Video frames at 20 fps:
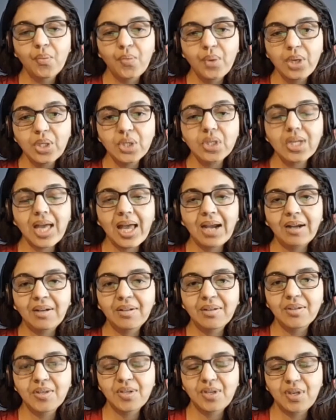which
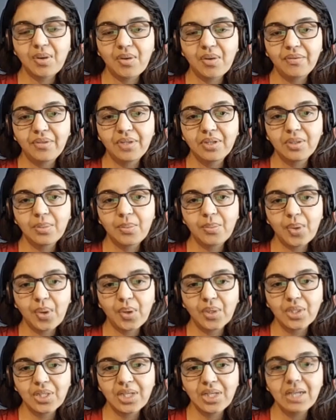characteristic of the
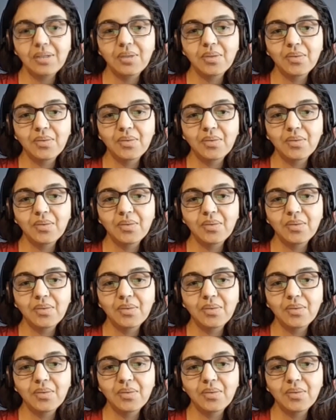project